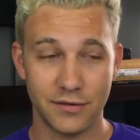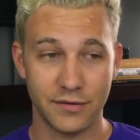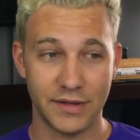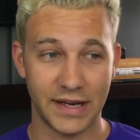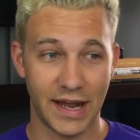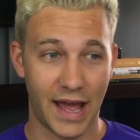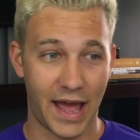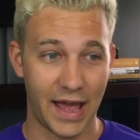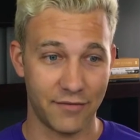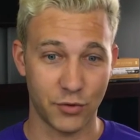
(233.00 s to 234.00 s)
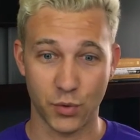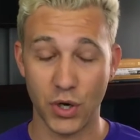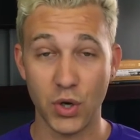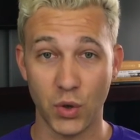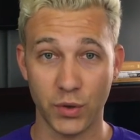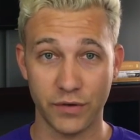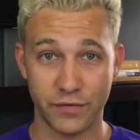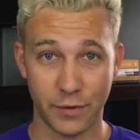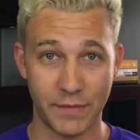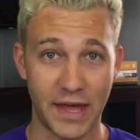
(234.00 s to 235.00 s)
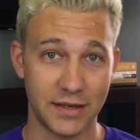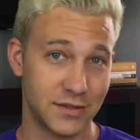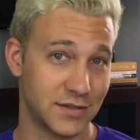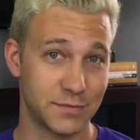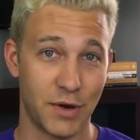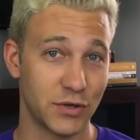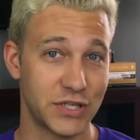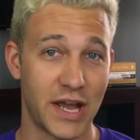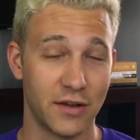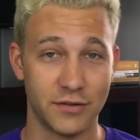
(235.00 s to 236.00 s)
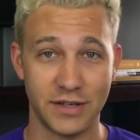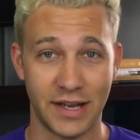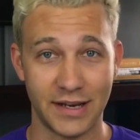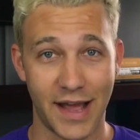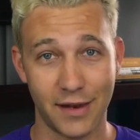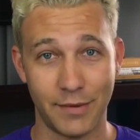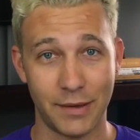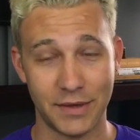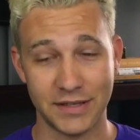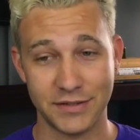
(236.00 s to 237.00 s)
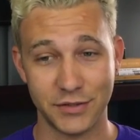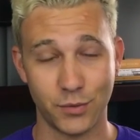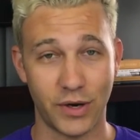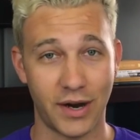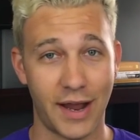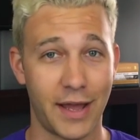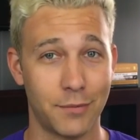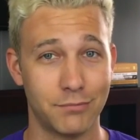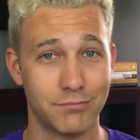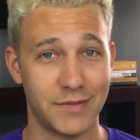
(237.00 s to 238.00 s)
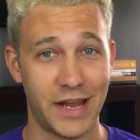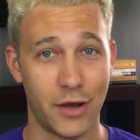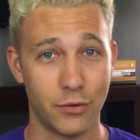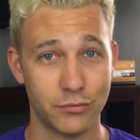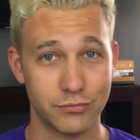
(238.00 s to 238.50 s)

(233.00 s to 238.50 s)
that I have grown from that small child in Alabama to where I am now.